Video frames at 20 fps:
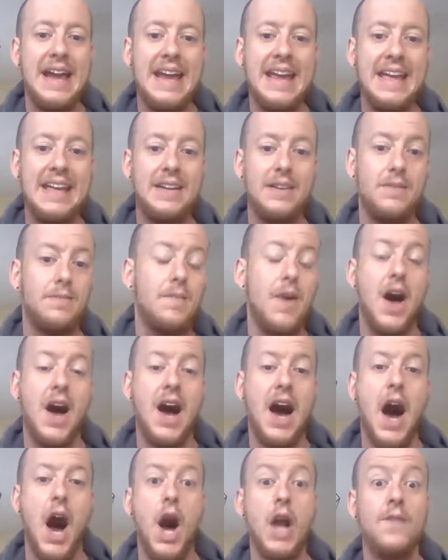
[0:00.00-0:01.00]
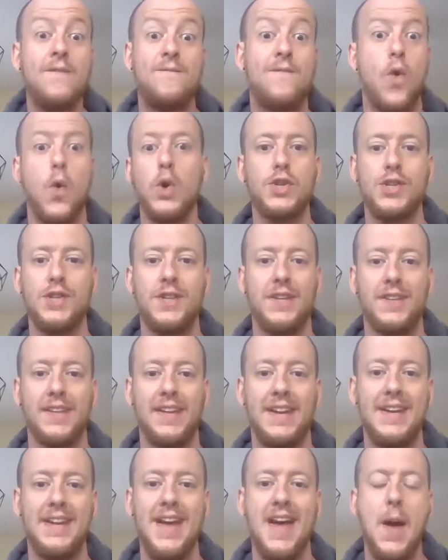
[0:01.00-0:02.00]
it
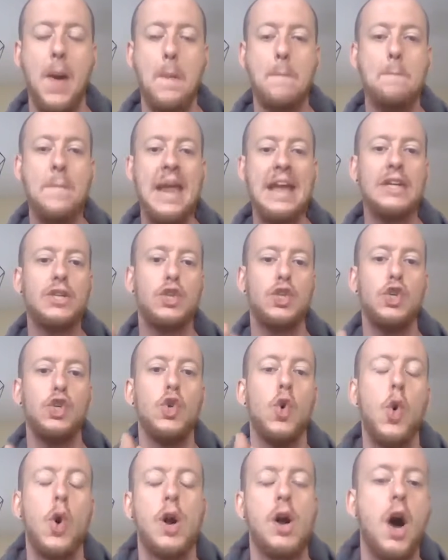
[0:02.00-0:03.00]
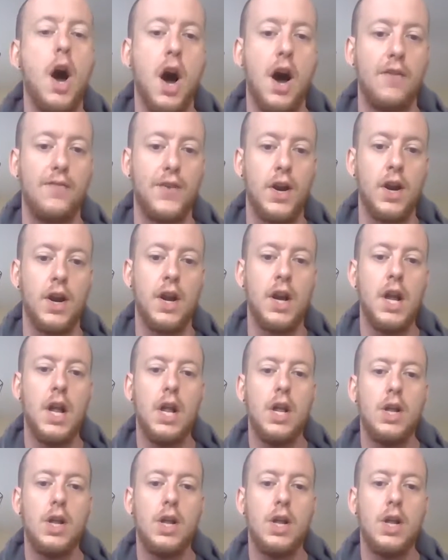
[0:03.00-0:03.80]
unfortunately makes your offer